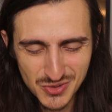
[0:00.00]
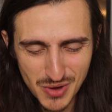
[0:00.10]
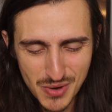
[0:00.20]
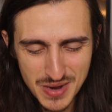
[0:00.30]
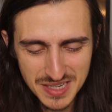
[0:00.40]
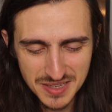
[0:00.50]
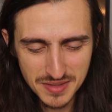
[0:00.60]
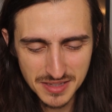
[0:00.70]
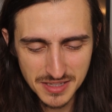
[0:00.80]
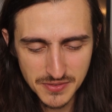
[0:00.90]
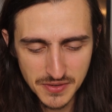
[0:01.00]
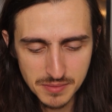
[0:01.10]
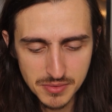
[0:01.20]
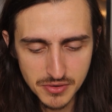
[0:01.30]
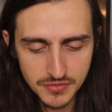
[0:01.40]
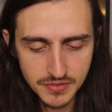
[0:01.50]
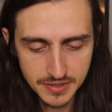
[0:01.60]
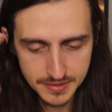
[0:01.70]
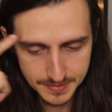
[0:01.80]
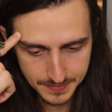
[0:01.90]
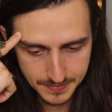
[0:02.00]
growing, something that's very beautiful.